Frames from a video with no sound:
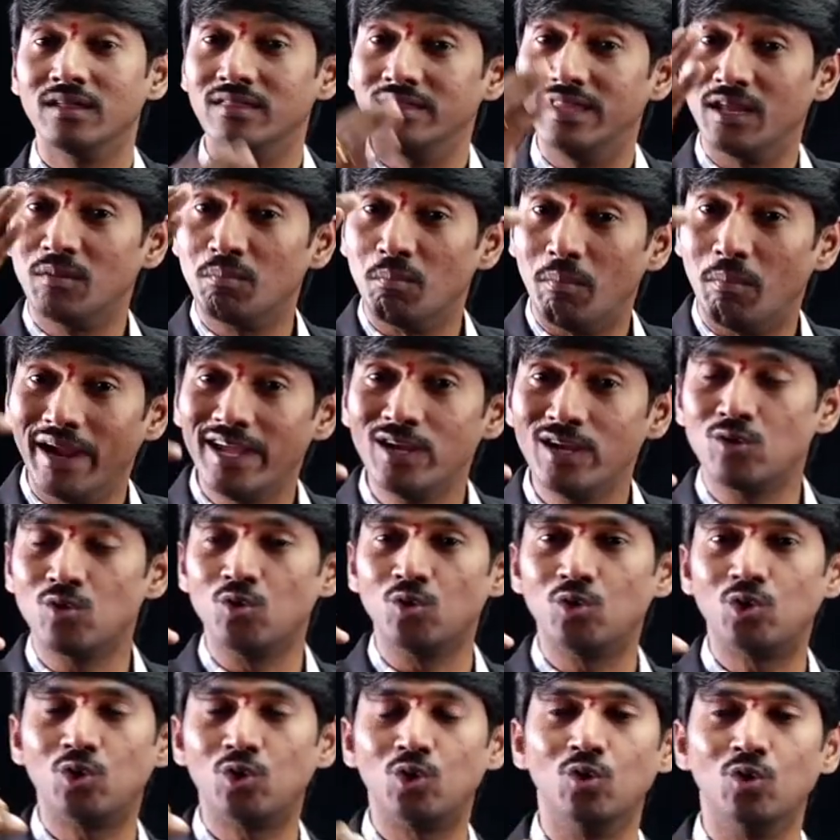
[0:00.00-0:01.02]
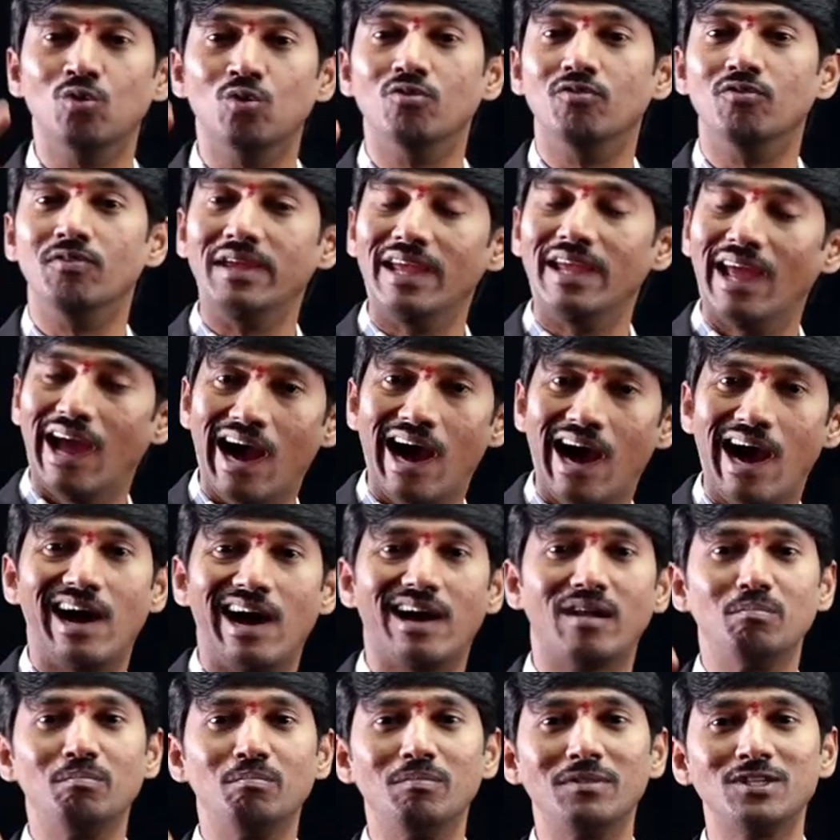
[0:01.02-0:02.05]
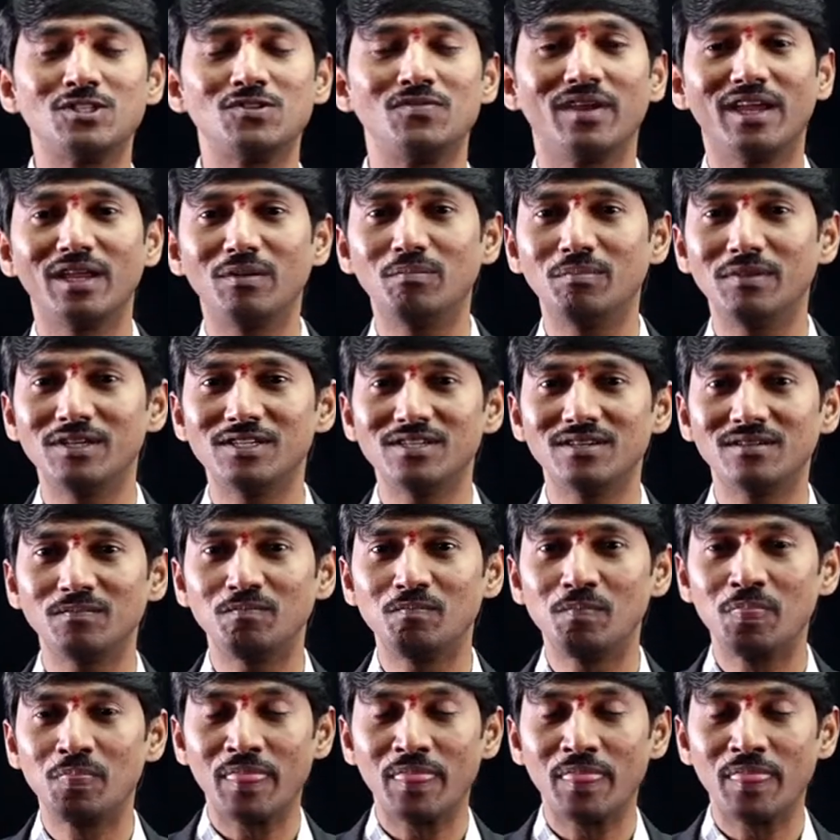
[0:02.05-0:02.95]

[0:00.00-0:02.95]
Then by root 2, V RMS we can measure.